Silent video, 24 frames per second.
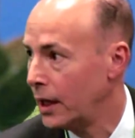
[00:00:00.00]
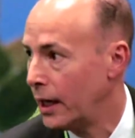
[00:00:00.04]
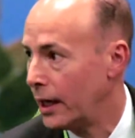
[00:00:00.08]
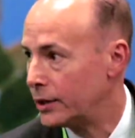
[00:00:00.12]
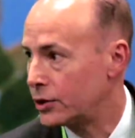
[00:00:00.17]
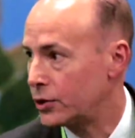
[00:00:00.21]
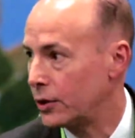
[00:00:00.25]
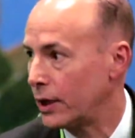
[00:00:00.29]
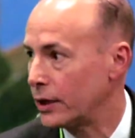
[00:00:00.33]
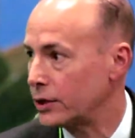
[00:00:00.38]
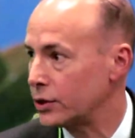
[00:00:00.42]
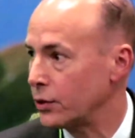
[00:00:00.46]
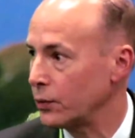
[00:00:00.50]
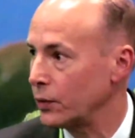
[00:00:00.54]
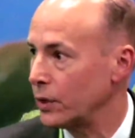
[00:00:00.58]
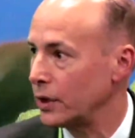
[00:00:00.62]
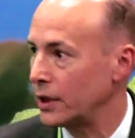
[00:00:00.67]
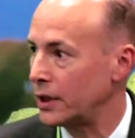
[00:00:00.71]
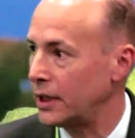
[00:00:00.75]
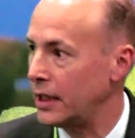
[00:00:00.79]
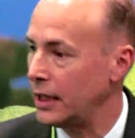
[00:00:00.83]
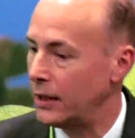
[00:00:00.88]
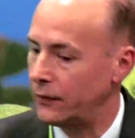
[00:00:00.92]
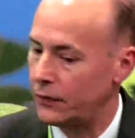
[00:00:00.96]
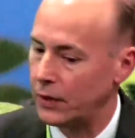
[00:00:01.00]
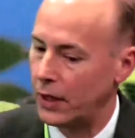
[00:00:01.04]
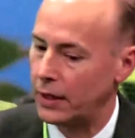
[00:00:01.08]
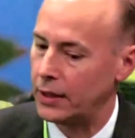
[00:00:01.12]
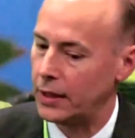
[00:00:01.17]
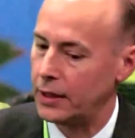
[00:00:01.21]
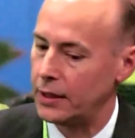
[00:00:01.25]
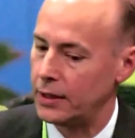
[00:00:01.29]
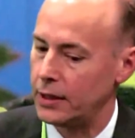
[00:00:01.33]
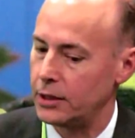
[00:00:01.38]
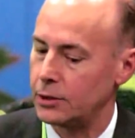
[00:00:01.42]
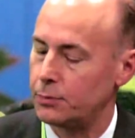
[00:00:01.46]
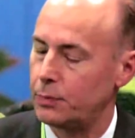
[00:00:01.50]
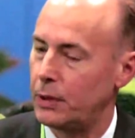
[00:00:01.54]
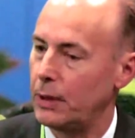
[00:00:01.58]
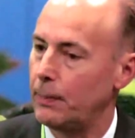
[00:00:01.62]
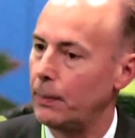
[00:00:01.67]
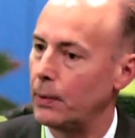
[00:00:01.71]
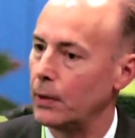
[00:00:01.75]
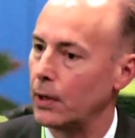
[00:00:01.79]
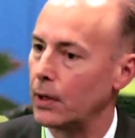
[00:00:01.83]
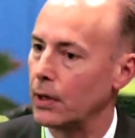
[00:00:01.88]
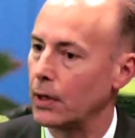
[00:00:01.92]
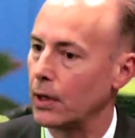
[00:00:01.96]
And so that's a real key. And these
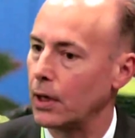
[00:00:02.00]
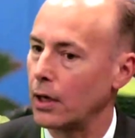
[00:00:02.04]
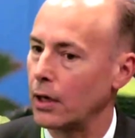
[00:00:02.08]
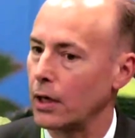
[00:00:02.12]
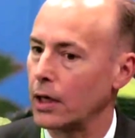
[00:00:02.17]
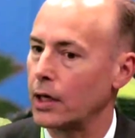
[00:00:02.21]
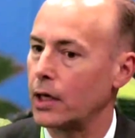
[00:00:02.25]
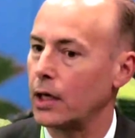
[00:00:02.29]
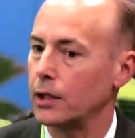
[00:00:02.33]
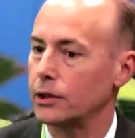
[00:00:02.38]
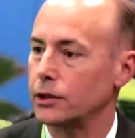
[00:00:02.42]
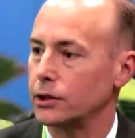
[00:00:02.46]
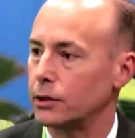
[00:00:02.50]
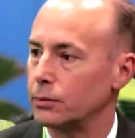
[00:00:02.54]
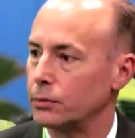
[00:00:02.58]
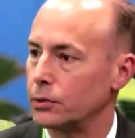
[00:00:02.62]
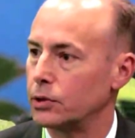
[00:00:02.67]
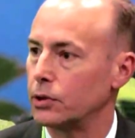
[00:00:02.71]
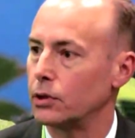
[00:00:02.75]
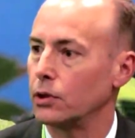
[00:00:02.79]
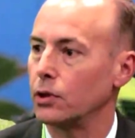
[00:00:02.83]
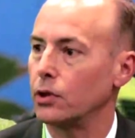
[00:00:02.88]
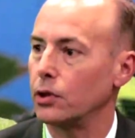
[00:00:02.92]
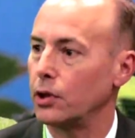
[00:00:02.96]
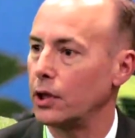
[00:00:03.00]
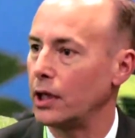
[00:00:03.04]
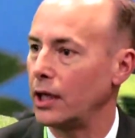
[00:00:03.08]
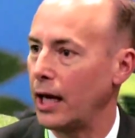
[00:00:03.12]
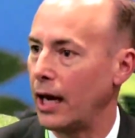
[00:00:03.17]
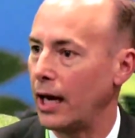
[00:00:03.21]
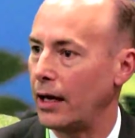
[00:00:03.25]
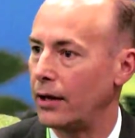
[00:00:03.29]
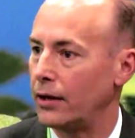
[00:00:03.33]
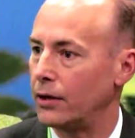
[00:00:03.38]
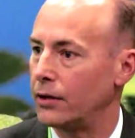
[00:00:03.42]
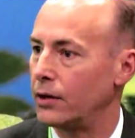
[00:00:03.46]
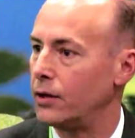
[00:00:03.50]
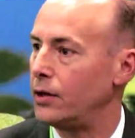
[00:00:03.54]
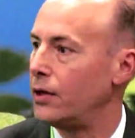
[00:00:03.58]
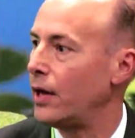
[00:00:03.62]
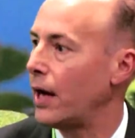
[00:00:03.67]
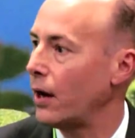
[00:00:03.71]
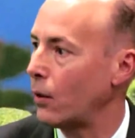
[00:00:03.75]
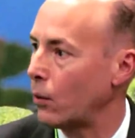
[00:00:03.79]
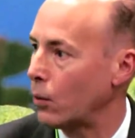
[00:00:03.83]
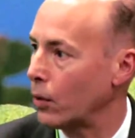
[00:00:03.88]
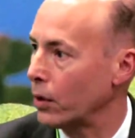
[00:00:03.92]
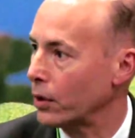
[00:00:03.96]
people are accustomed to looking at the
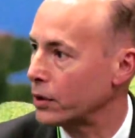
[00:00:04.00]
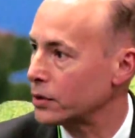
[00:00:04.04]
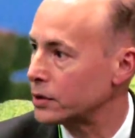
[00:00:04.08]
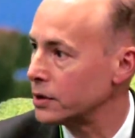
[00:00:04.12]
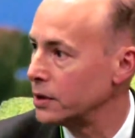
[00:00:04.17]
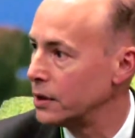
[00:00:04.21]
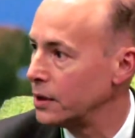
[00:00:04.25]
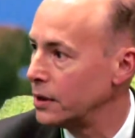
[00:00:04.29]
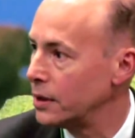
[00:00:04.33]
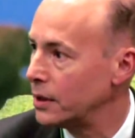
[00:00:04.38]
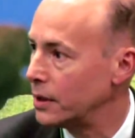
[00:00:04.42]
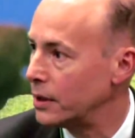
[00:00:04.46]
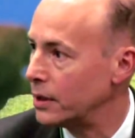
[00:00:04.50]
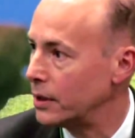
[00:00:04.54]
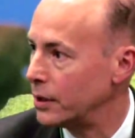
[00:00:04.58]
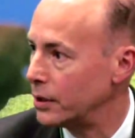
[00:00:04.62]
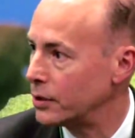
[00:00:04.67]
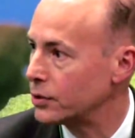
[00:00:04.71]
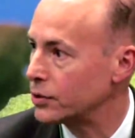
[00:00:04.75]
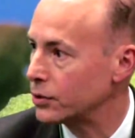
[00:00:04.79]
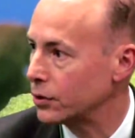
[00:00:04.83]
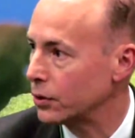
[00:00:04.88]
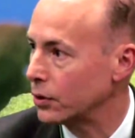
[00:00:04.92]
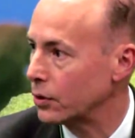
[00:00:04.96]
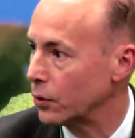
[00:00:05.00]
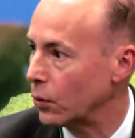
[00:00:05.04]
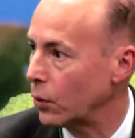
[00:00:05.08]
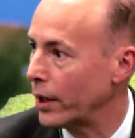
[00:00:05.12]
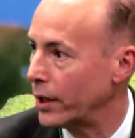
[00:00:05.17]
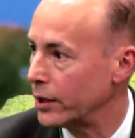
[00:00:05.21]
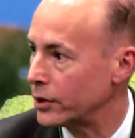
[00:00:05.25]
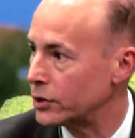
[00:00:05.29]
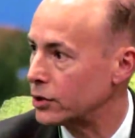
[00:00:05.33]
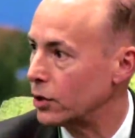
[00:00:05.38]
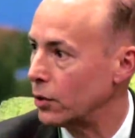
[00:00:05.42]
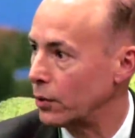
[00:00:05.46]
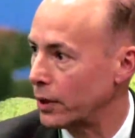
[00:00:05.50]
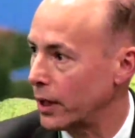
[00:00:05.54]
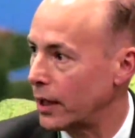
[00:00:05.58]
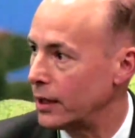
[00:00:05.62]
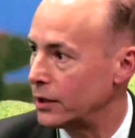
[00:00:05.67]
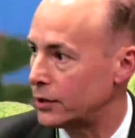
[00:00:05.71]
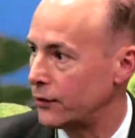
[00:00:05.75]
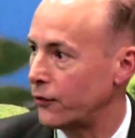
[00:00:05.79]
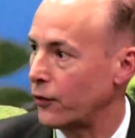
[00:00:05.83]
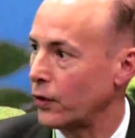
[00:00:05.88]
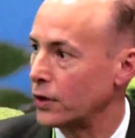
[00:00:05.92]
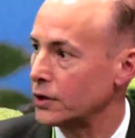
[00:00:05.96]
networks in a certain way. So again,
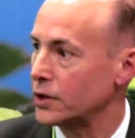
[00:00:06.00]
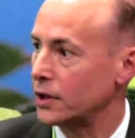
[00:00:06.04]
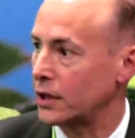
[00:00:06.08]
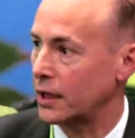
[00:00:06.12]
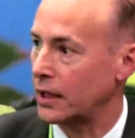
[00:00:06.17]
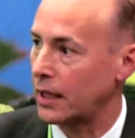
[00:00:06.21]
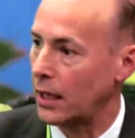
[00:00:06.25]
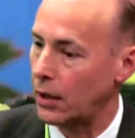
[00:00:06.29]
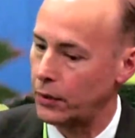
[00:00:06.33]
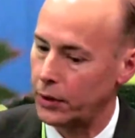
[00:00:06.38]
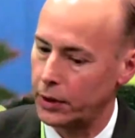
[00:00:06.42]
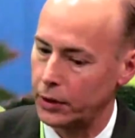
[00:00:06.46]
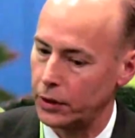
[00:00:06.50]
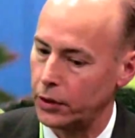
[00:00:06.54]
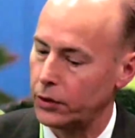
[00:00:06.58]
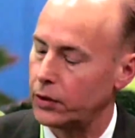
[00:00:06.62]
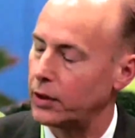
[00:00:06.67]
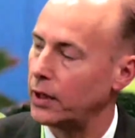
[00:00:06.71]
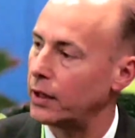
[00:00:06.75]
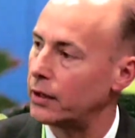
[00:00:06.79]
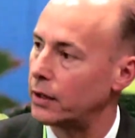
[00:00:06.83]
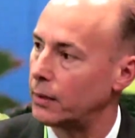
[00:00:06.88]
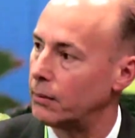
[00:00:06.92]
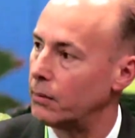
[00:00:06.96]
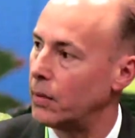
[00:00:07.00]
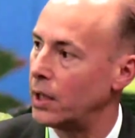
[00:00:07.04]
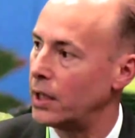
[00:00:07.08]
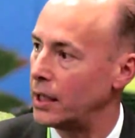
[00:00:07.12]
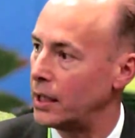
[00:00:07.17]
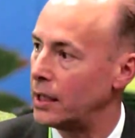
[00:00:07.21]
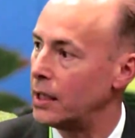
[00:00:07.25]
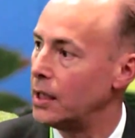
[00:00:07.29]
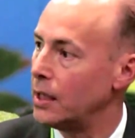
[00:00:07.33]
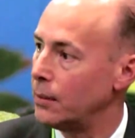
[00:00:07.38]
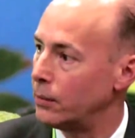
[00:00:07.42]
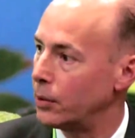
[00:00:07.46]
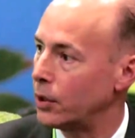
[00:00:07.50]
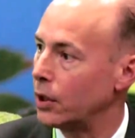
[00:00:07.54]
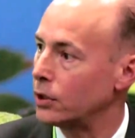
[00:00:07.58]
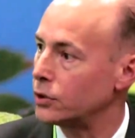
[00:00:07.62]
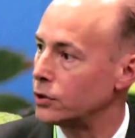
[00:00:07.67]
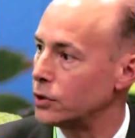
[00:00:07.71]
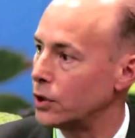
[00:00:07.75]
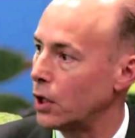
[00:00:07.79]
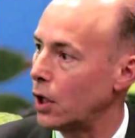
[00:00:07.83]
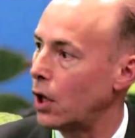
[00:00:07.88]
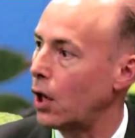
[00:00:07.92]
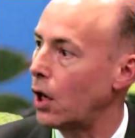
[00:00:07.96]
it's forensic accounting looking at the money, but
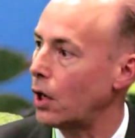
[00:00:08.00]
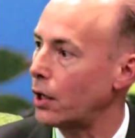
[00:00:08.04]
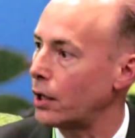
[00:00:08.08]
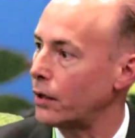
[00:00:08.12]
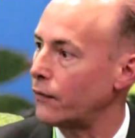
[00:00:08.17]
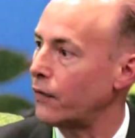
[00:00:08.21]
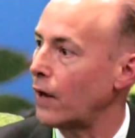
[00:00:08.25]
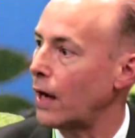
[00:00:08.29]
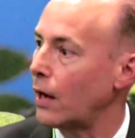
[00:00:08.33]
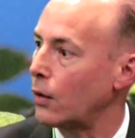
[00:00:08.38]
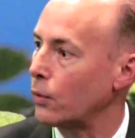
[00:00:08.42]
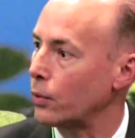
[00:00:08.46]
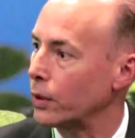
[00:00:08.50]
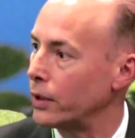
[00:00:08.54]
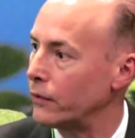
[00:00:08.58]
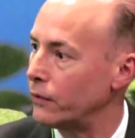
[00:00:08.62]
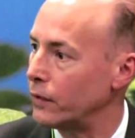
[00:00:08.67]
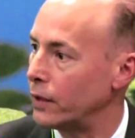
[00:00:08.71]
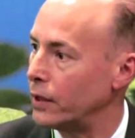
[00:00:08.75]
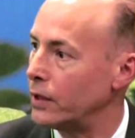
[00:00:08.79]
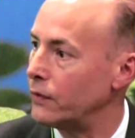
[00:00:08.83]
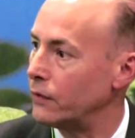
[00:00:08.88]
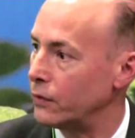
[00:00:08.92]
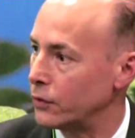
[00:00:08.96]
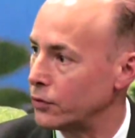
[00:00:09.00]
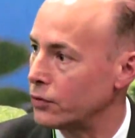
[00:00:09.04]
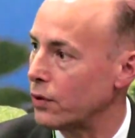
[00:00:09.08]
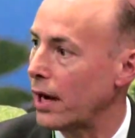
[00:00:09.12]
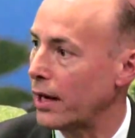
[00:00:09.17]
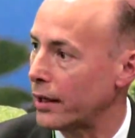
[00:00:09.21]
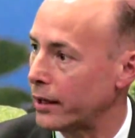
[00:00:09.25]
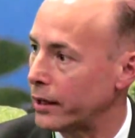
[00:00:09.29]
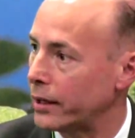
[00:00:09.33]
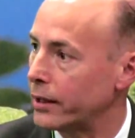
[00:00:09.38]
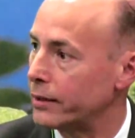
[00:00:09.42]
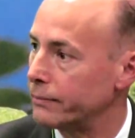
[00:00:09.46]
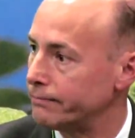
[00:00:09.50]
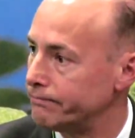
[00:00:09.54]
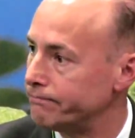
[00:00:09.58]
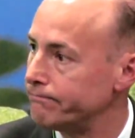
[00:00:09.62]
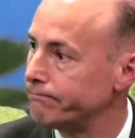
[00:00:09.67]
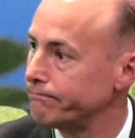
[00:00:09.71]
also the audit of how we're even tracking it.